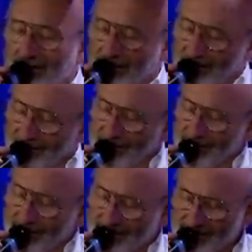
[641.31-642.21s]
in
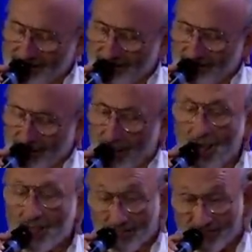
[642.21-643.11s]
in its
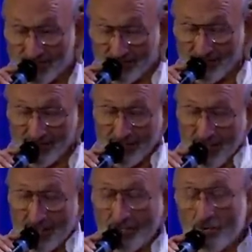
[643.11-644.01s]
honesty
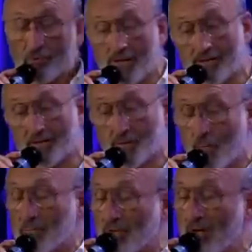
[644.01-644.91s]
and you get
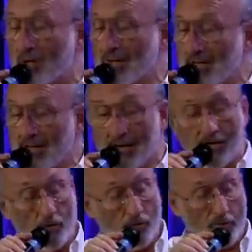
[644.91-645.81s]
swept along in it
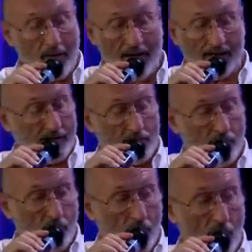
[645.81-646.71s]
and you look back at it and
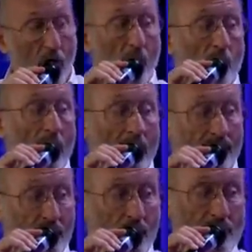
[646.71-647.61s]
you go, oh,
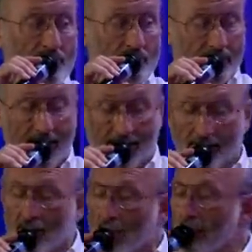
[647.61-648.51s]
right, of course that.
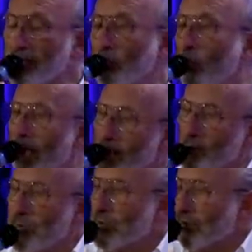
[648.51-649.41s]
I mean, why
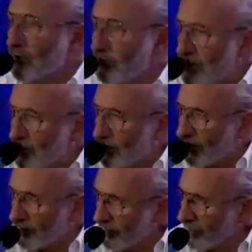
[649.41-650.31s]
are we called Peter,
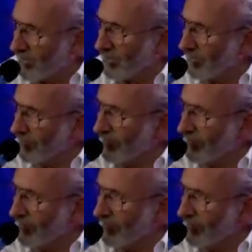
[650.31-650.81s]
Paul, and Mary?